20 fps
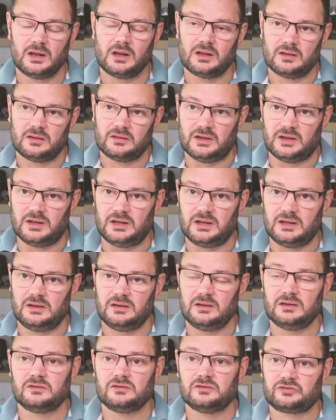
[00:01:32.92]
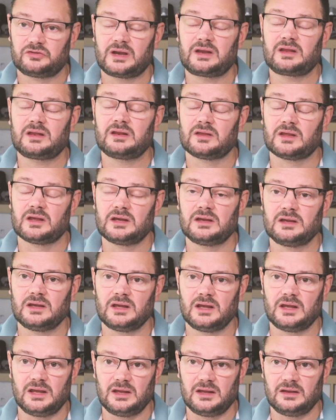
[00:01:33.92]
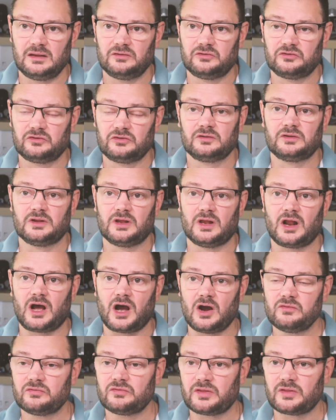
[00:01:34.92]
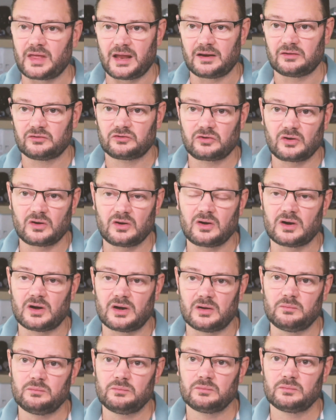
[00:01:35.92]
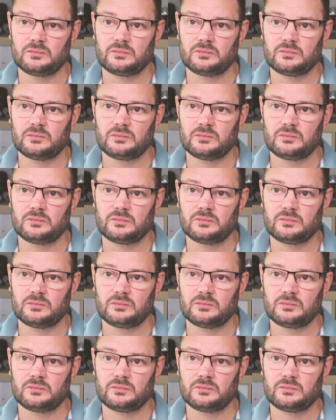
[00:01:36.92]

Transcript: The second thing is that over that time,